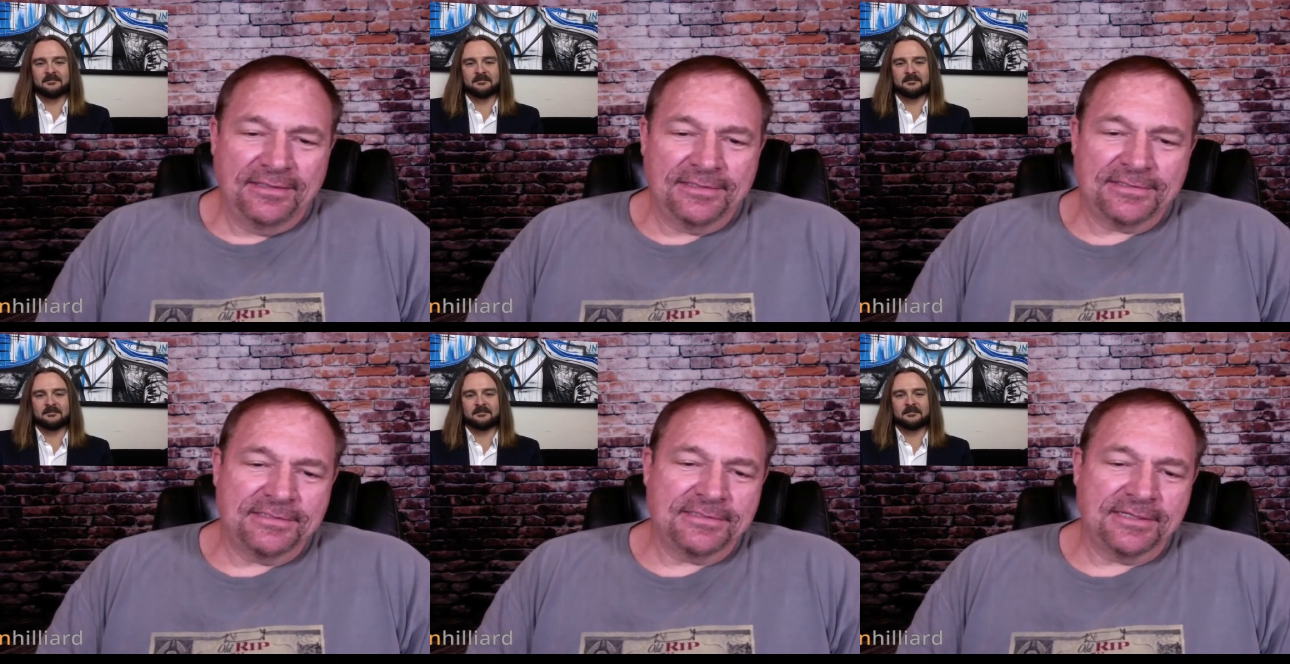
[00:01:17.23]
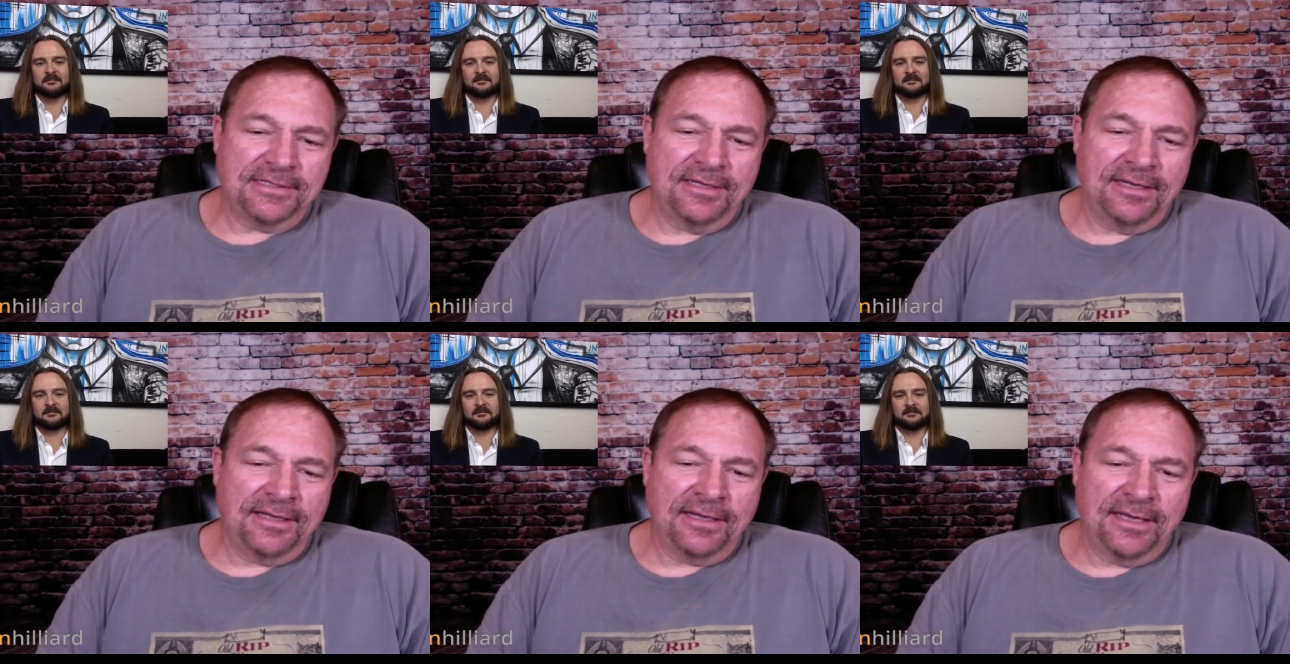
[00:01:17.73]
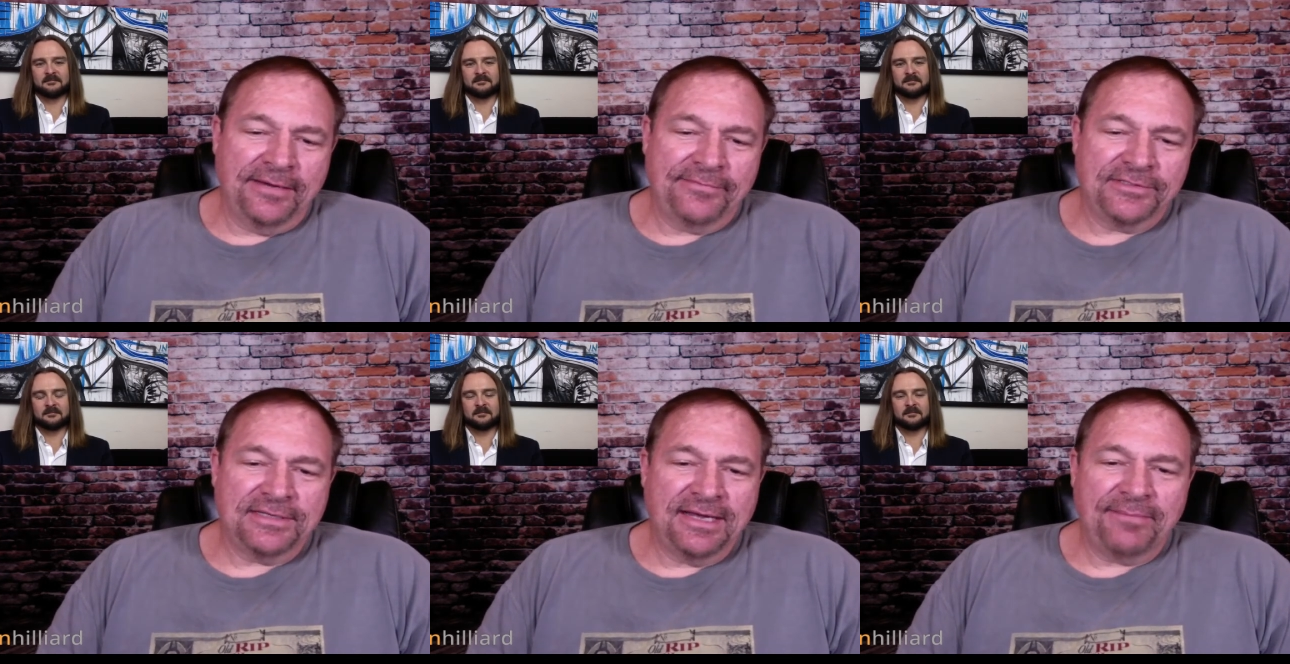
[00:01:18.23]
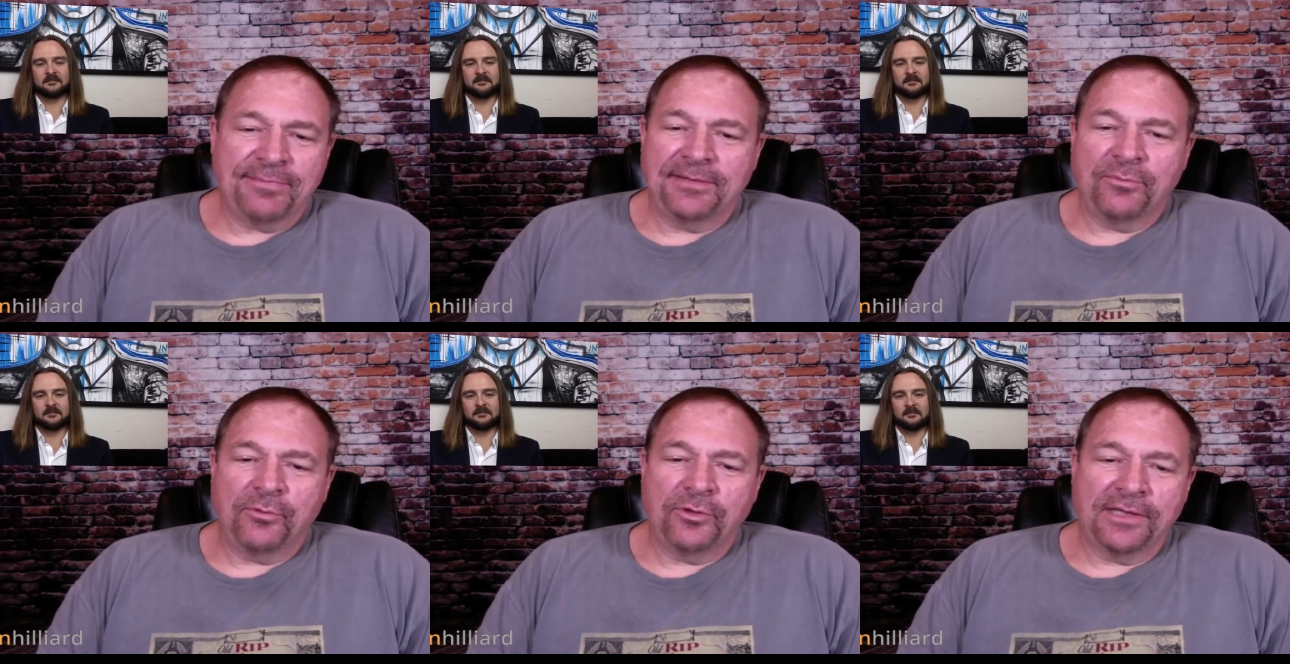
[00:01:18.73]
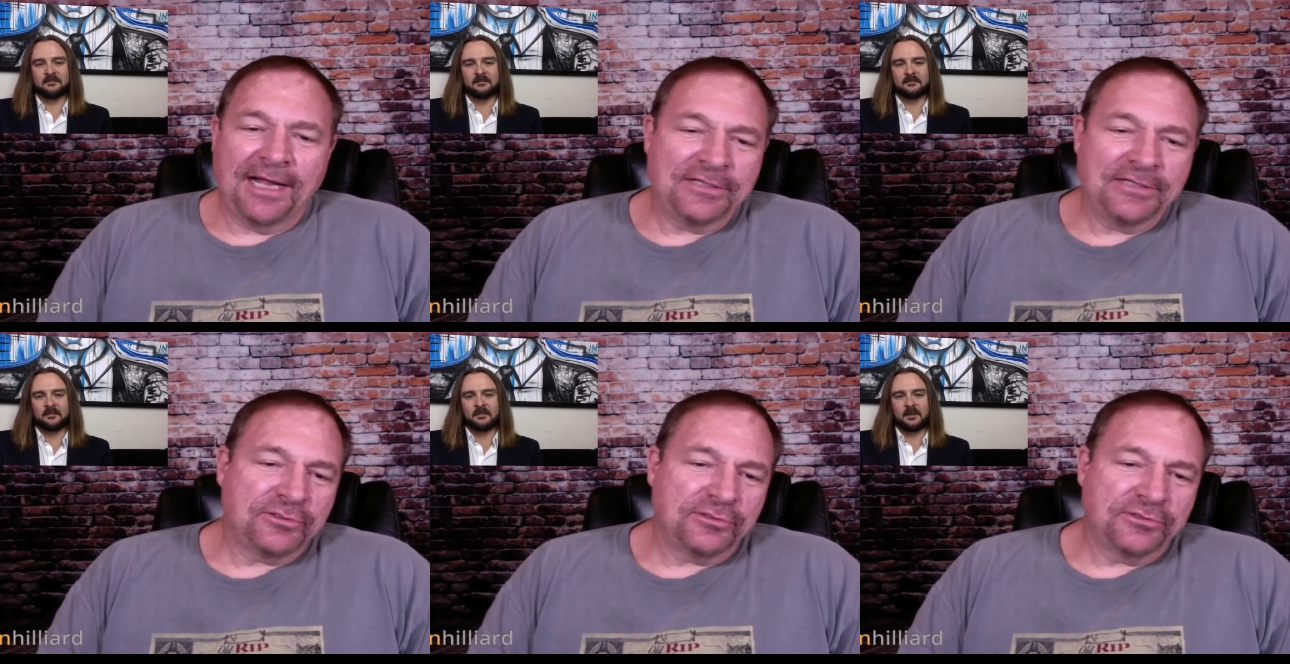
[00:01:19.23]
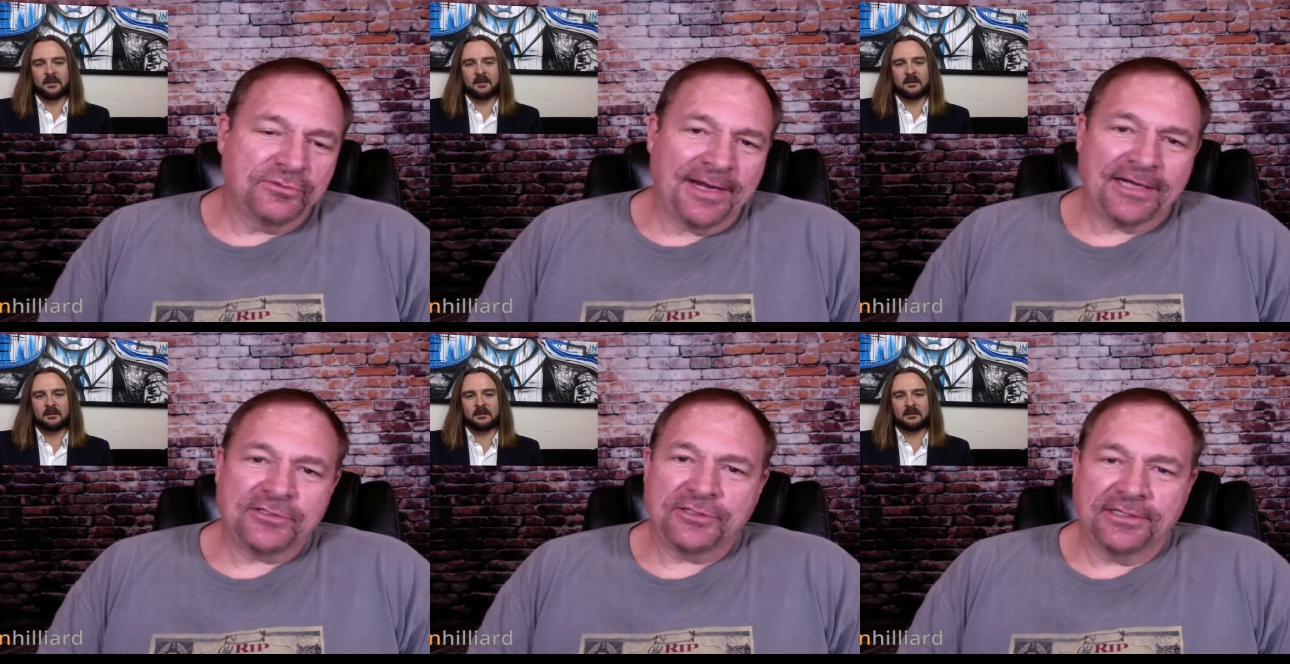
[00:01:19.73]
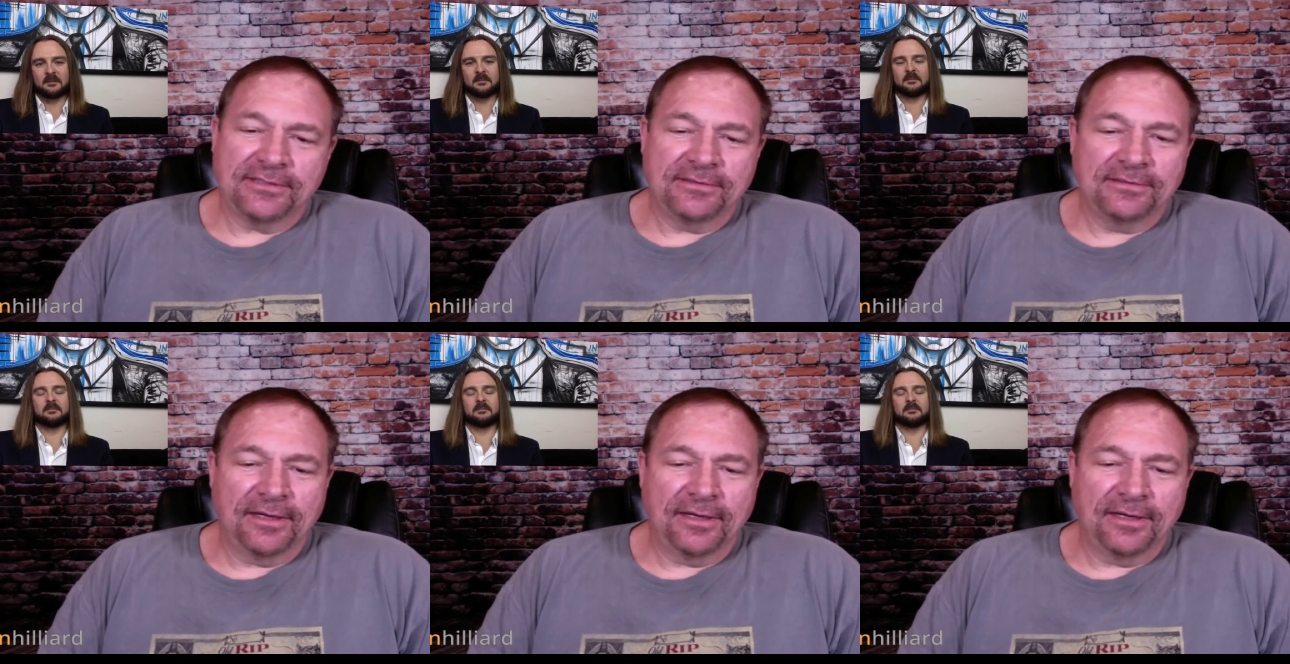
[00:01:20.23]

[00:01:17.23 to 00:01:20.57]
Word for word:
Speaker 1: this is a, a, kind of a step in a more logical direction.